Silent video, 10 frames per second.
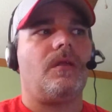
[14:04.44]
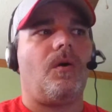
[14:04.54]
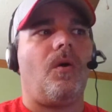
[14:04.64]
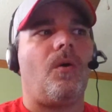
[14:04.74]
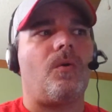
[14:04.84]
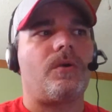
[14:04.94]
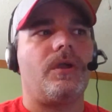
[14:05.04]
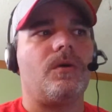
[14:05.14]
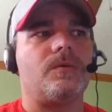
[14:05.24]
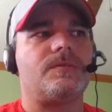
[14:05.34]
It all
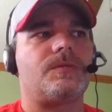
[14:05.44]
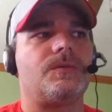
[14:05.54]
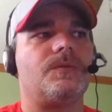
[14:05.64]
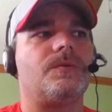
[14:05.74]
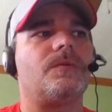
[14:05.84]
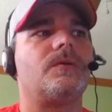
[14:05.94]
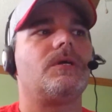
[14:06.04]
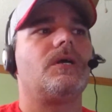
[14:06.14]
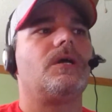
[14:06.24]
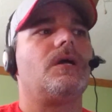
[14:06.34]
goes to
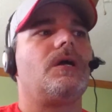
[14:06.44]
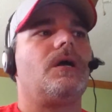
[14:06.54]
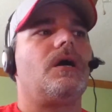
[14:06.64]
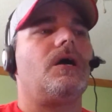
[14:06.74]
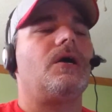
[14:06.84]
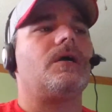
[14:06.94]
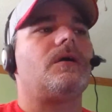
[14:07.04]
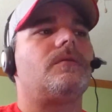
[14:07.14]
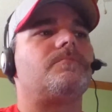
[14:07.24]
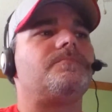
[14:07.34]

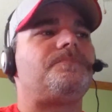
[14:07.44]
uh,